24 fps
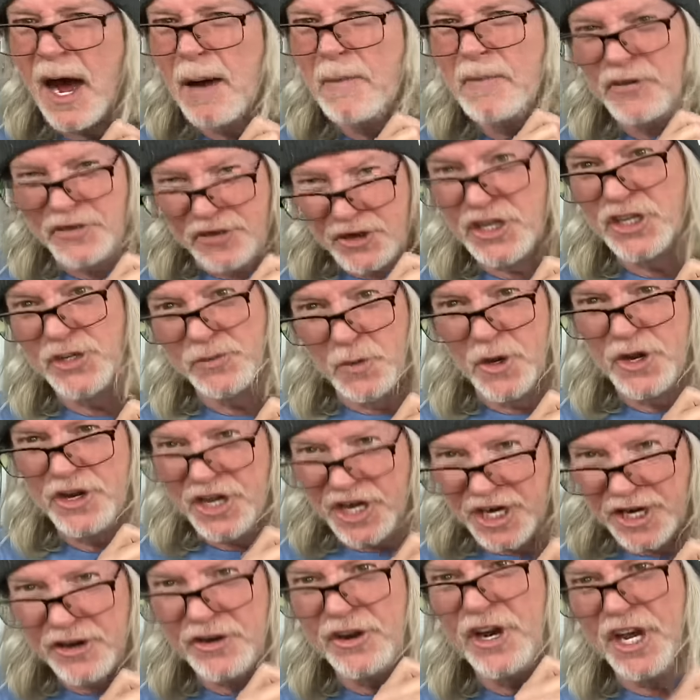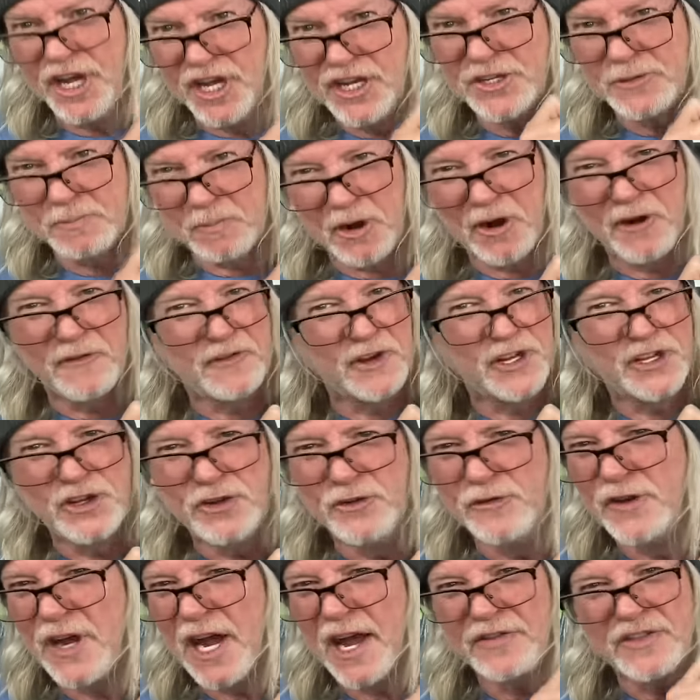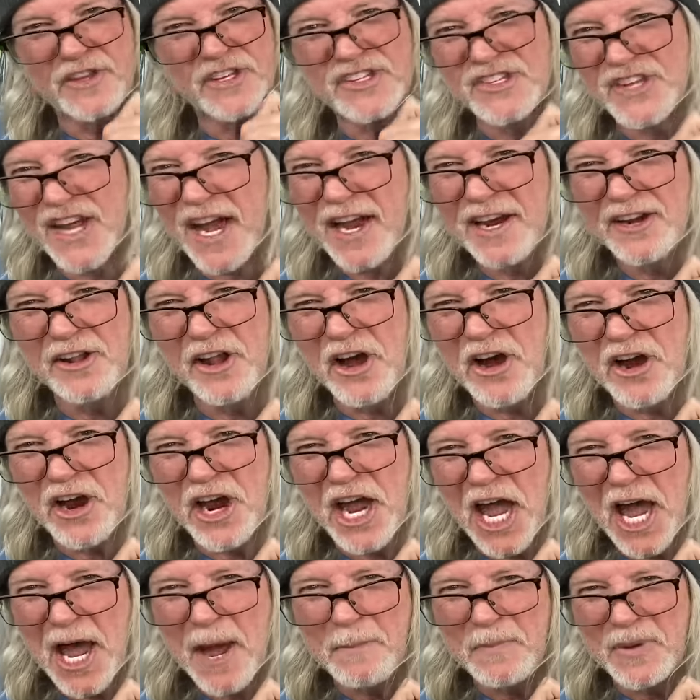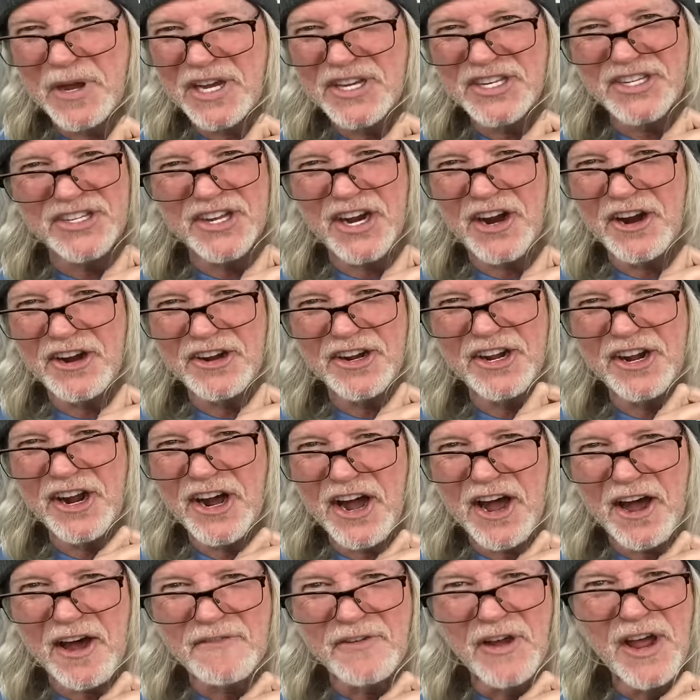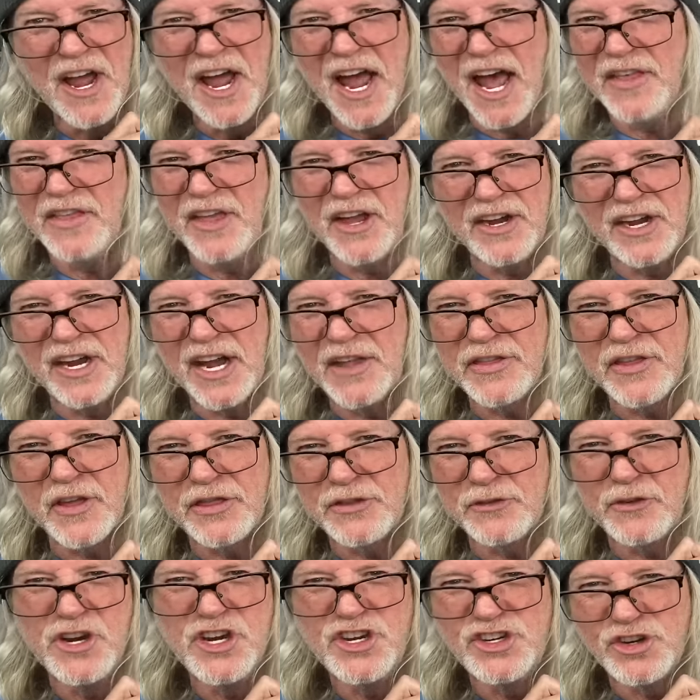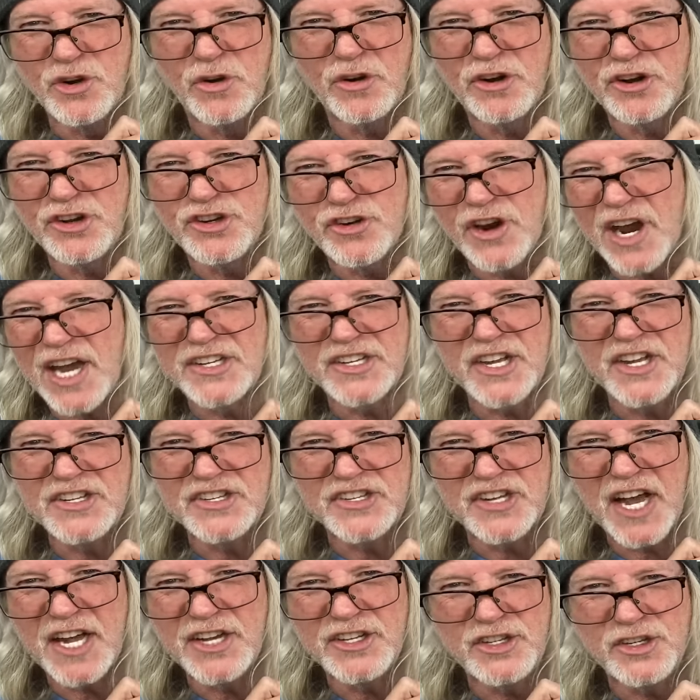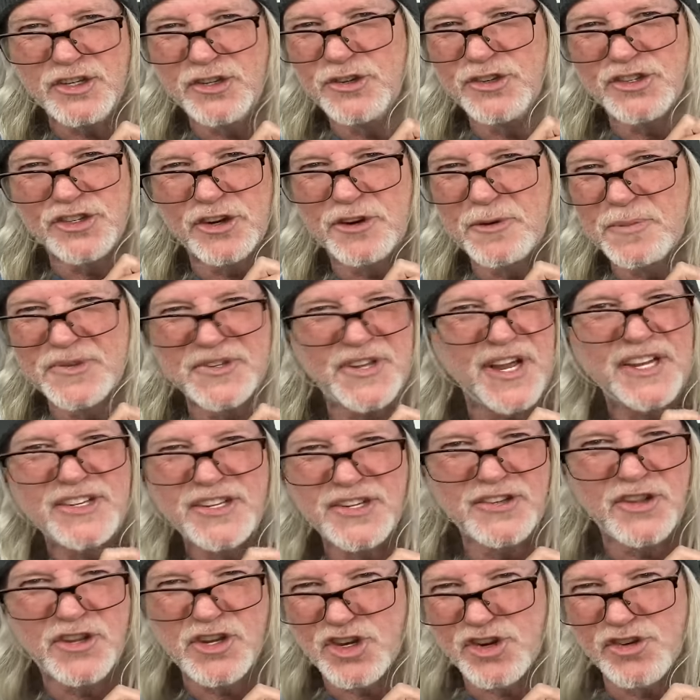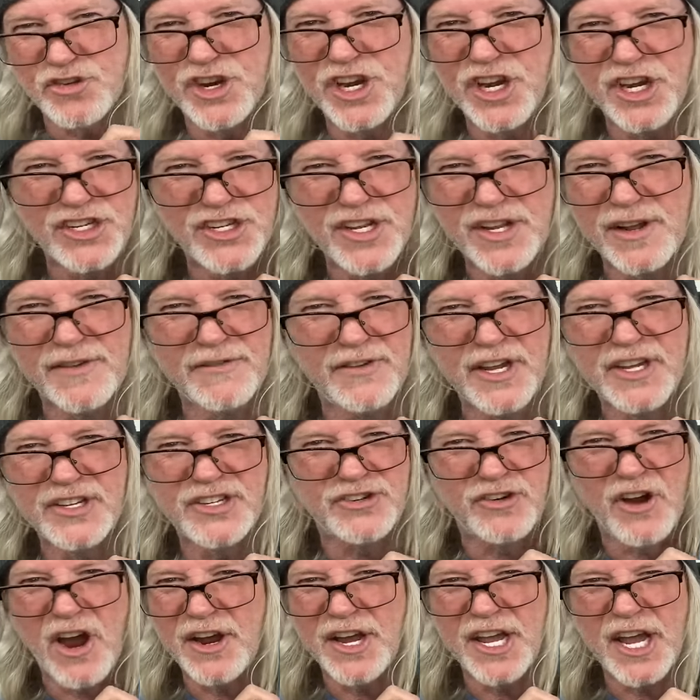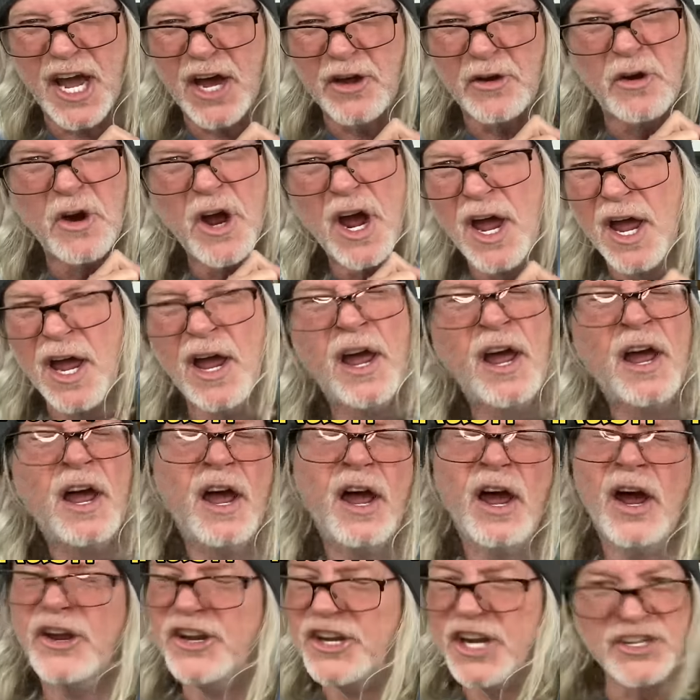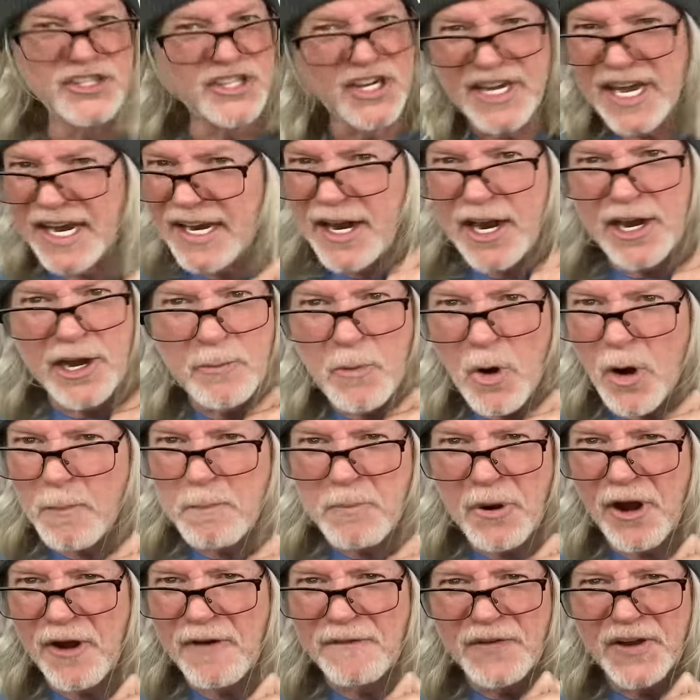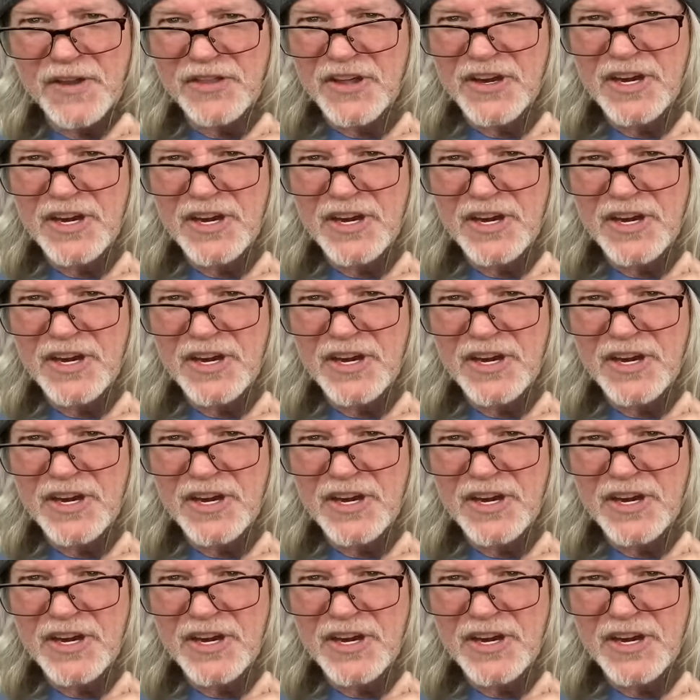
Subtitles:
This one here is perfect. You've got the sidelong epic starting it off, and then you got the 3 shorter tracks on side 2, Circumstances of the Trees and La Via Strongo. Does it get any more perfect than